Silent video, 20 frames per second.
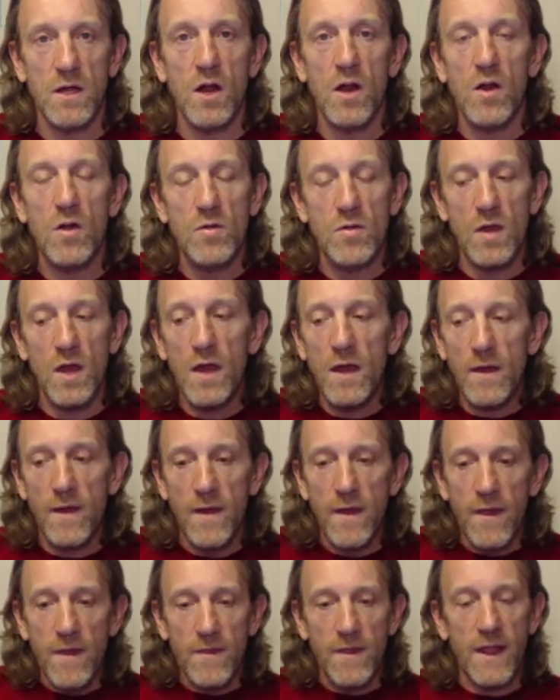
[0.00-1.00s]
Carl Jung,
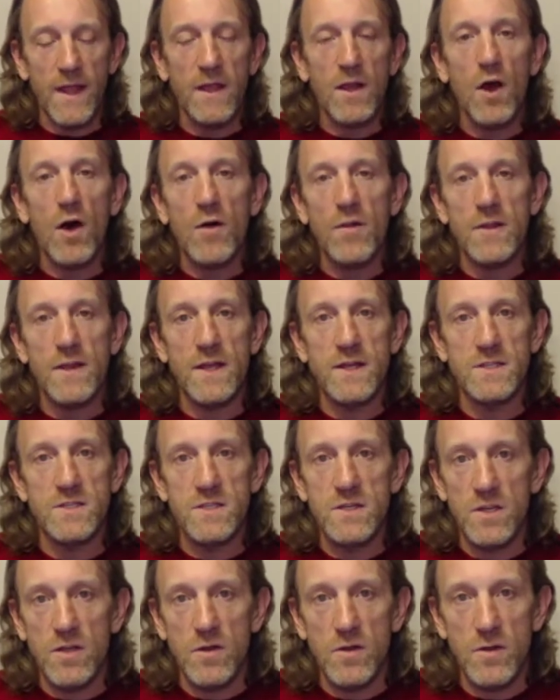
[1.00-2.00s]
they call
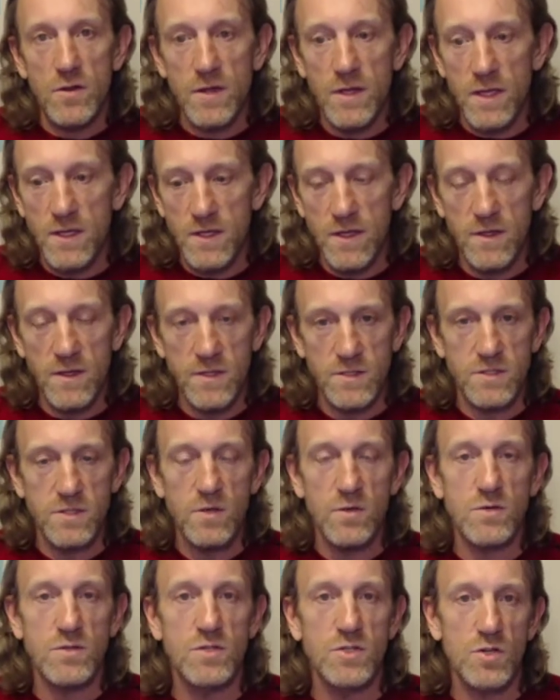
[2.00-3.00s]
this, the
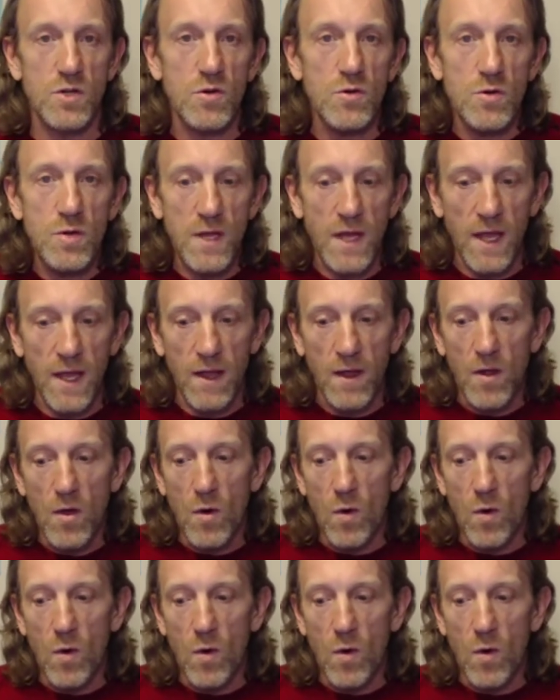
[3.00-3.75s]
soul's journey,